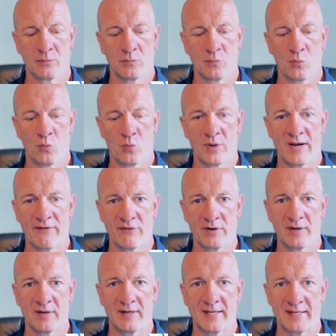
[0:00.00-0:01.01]

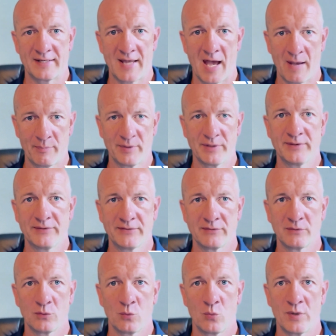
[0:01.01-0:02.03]
Whenever it happens,
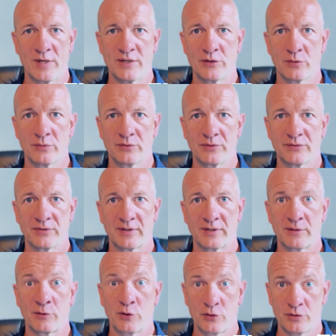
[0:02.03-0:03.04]
we don't
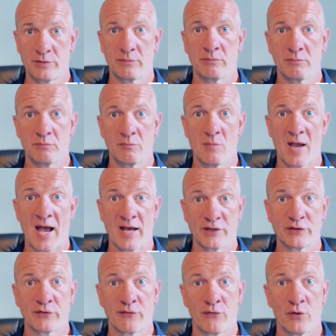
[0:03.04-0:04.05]
ask
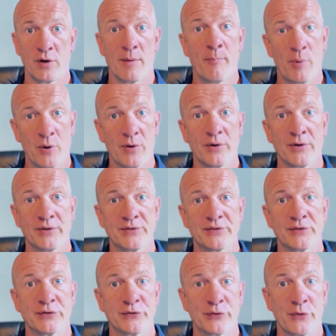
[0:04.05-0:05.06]
for a pause
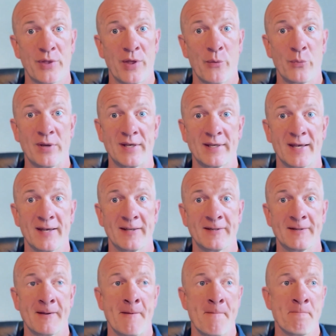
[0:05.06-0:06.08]
so that we can
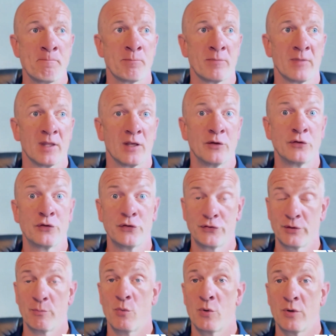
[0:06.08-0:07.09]
do
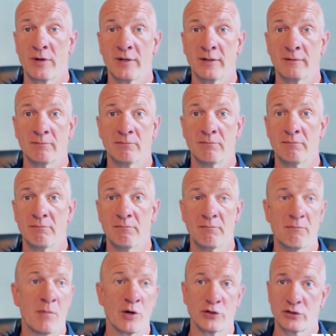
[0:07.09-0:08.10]
some more
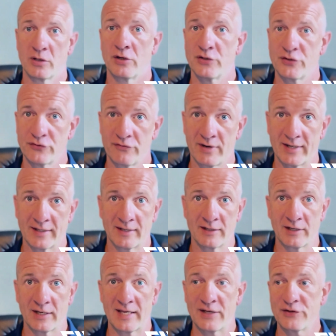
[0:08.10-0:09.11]
martial arts training,
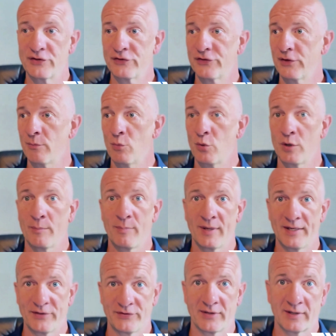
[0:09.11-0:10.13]
engage in some more
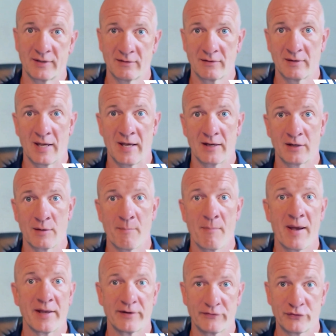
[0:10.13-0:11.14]
ballistic
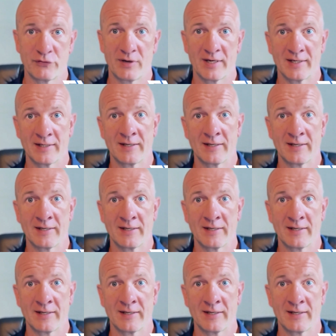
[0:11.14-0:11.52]
combative training,